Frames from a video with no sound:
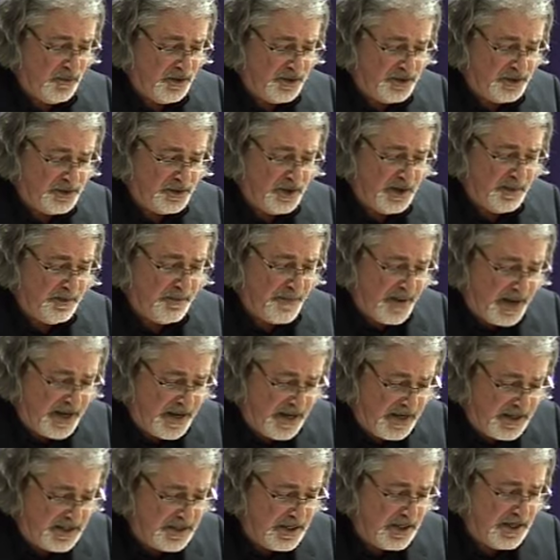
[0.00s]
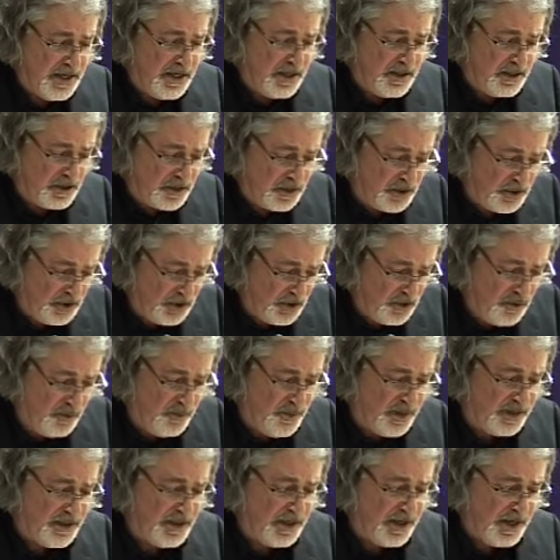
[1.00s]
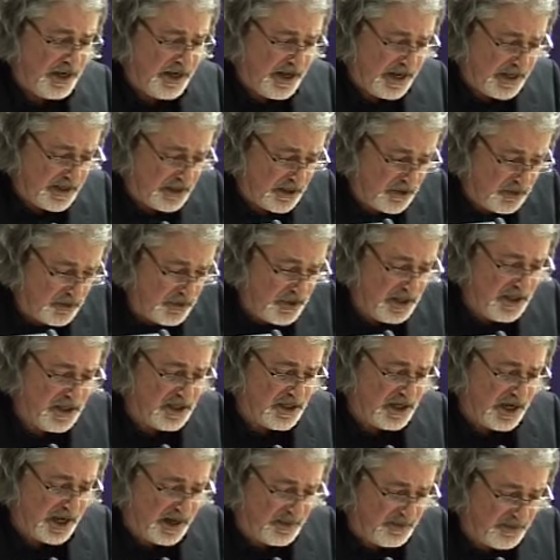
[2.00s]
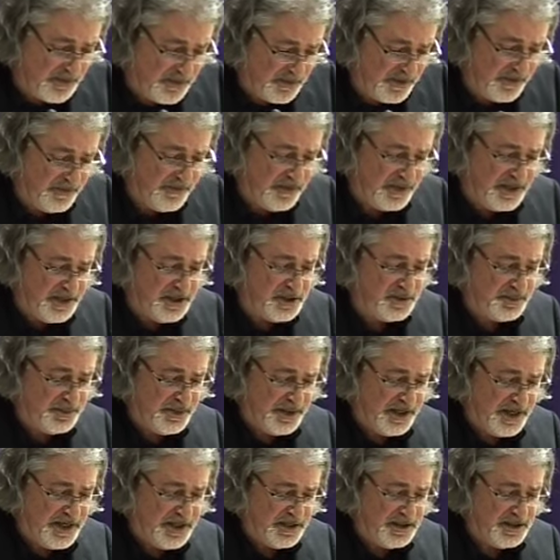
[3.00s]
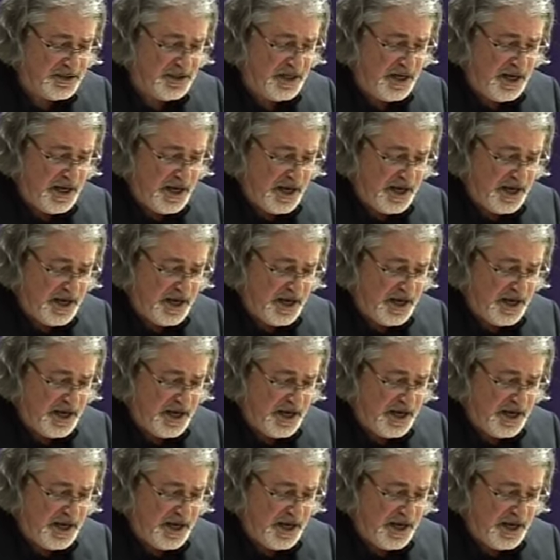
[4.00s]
which made the human a unique and privileged place